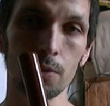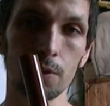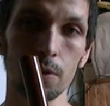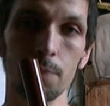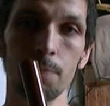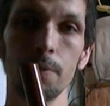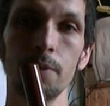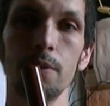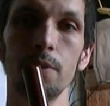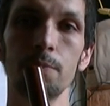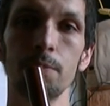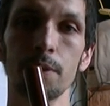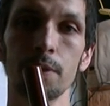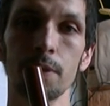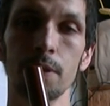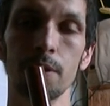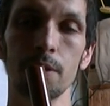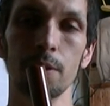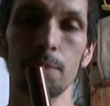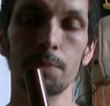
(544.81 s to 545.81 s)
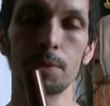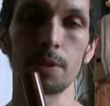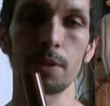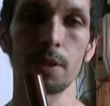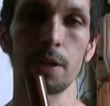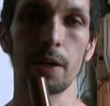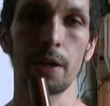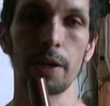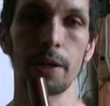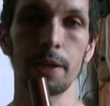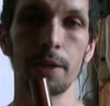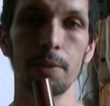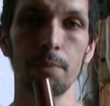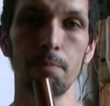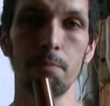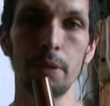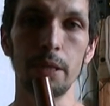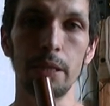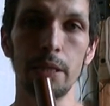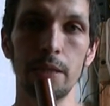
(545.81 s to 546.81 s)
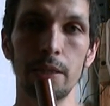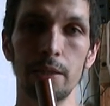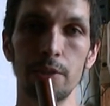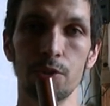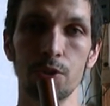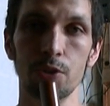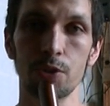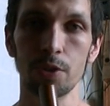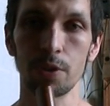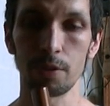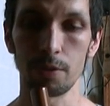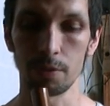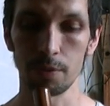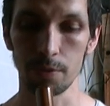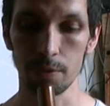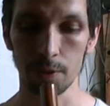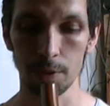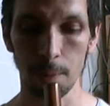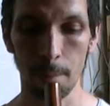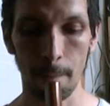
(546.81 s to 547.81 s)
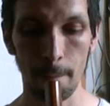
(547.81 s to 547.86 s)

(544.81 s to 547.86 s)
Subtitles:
open. You bring that up to the high B-ish note.